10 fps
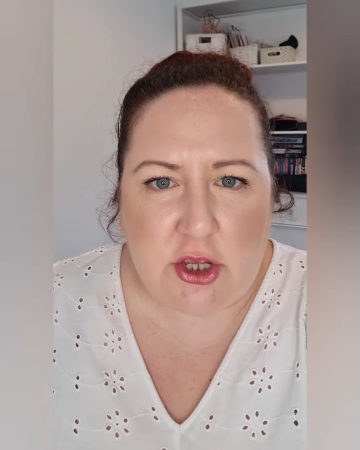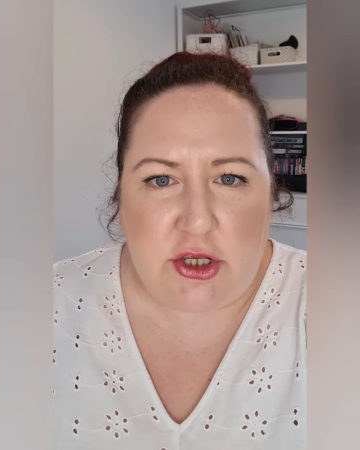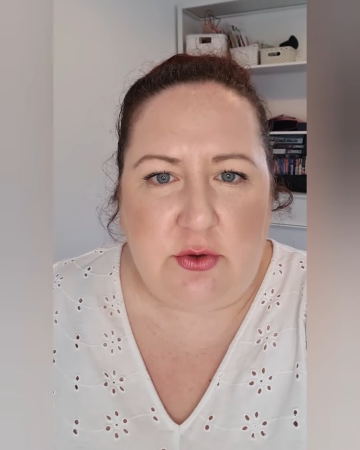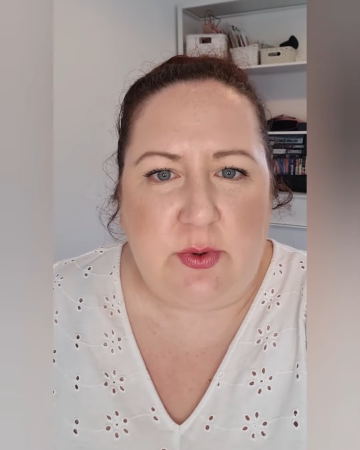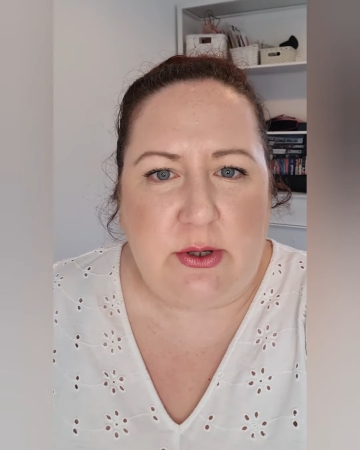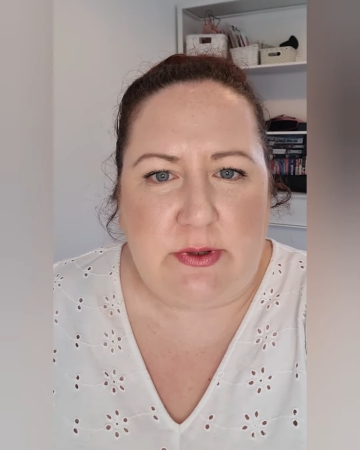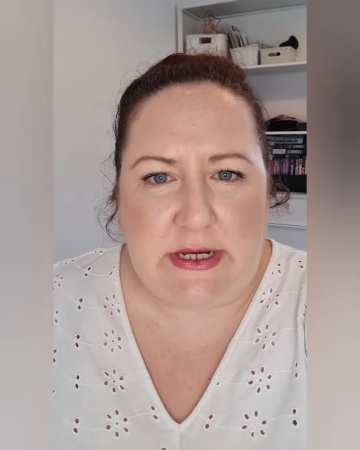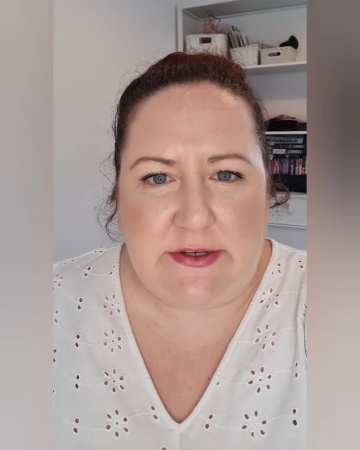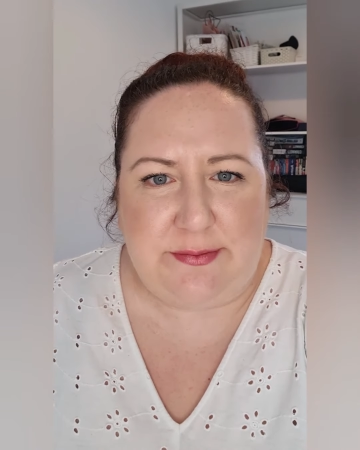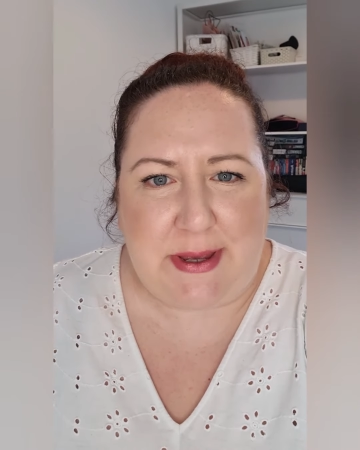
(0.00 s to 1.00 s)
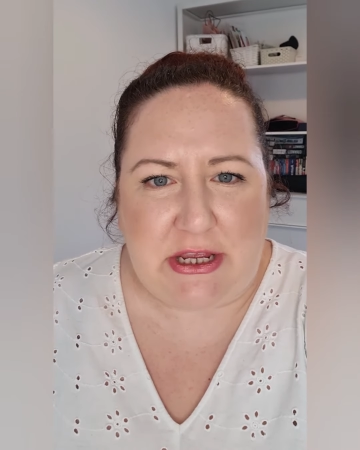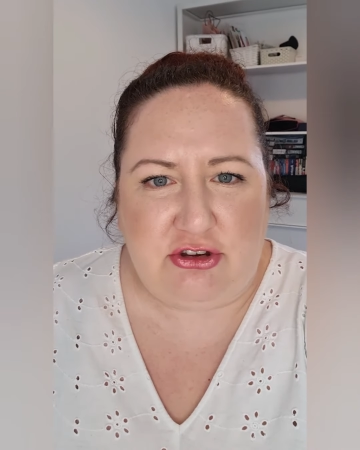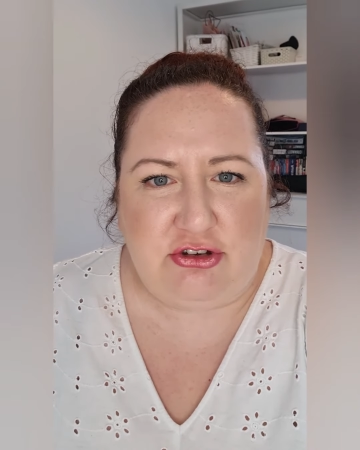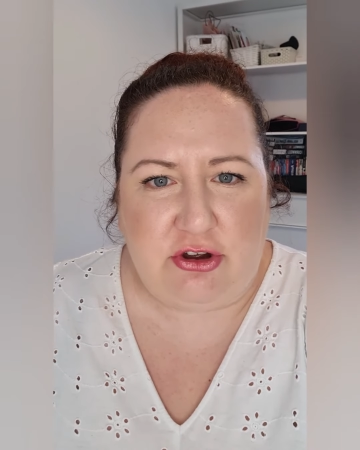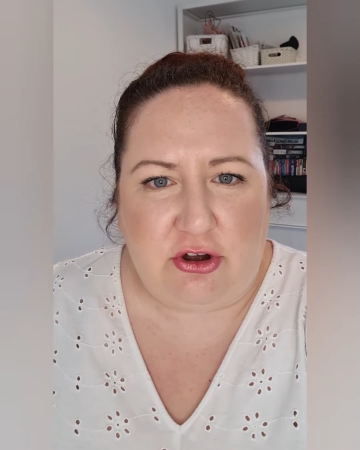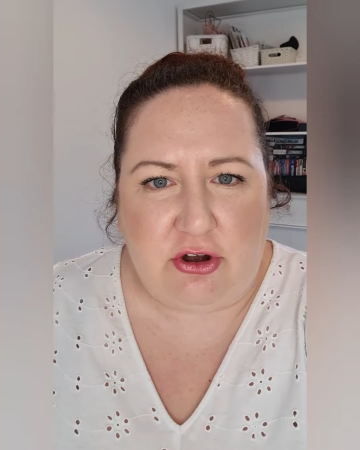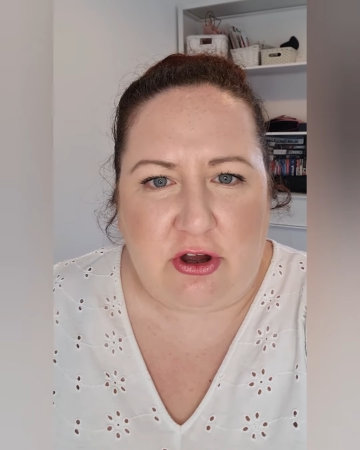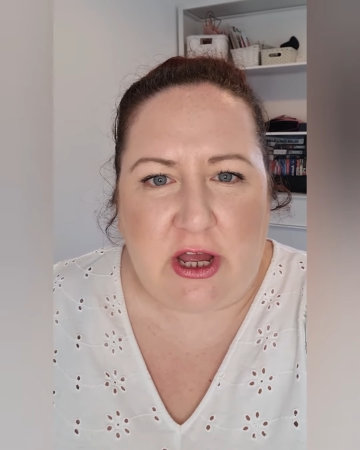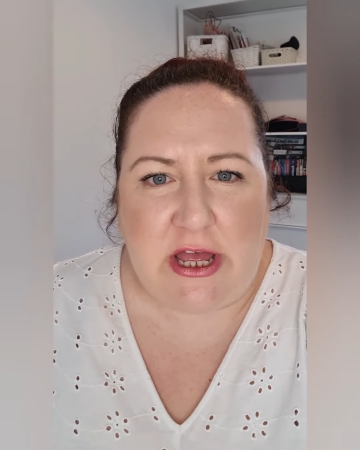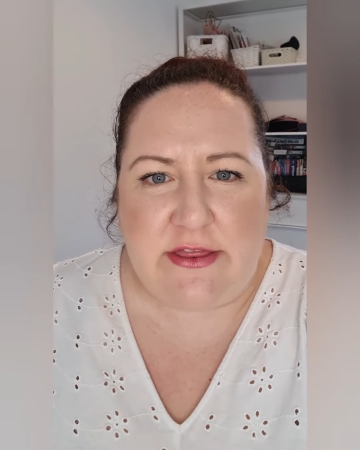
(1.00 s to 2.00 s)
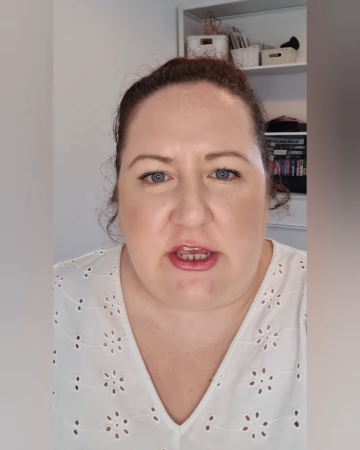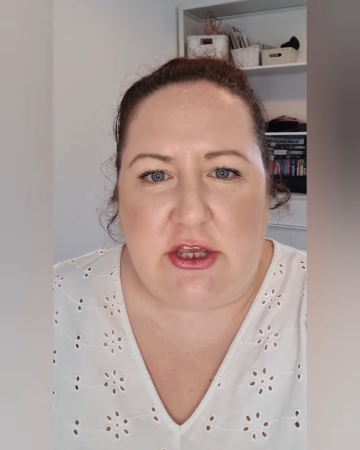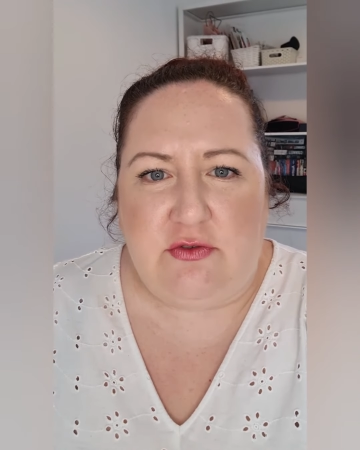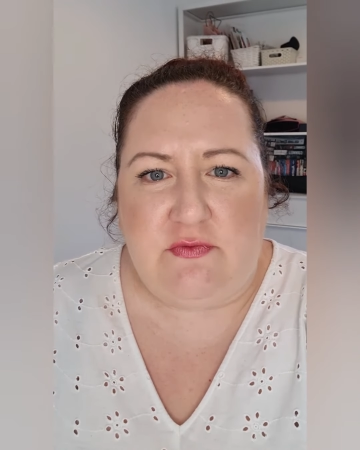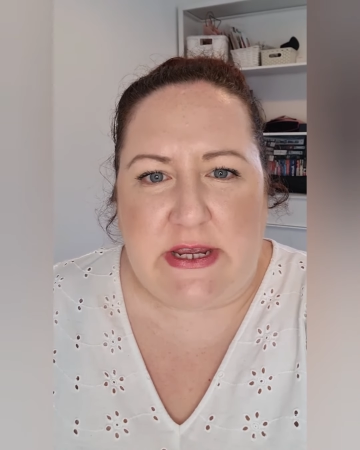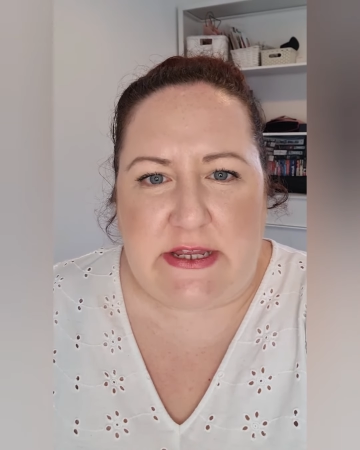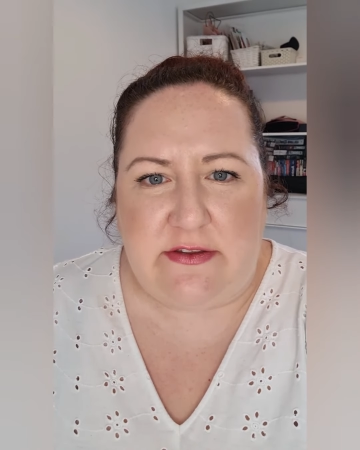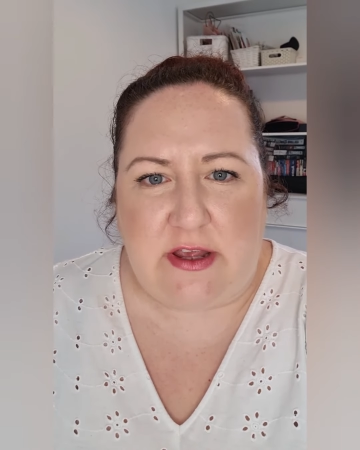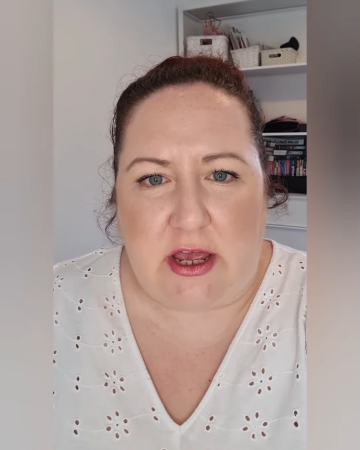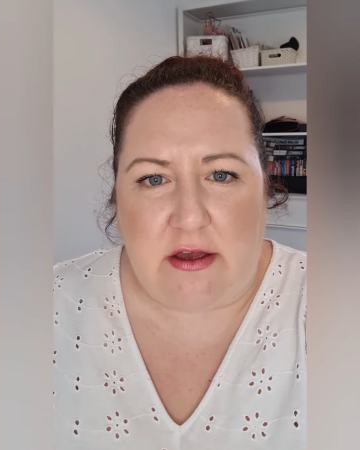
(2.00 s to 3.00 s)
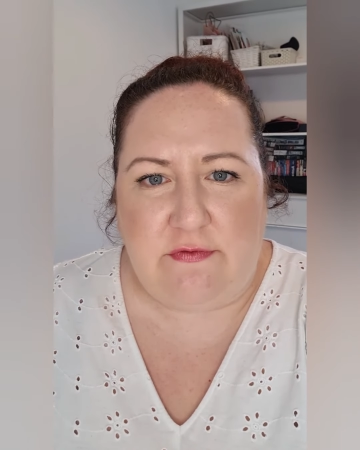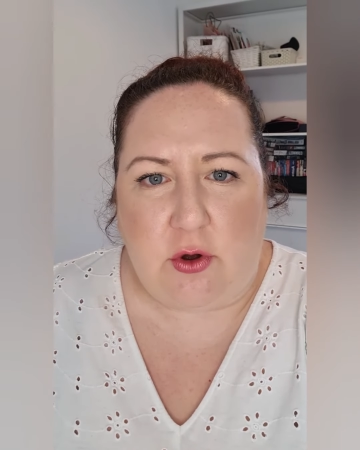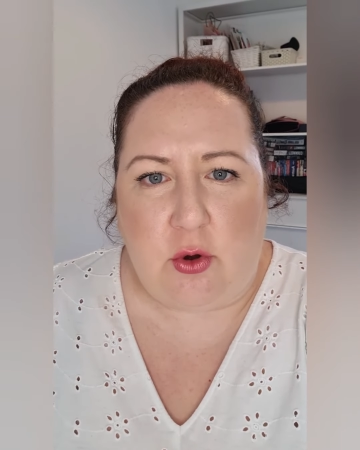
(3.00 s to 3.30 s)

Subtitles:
you will need to make sure that you reserve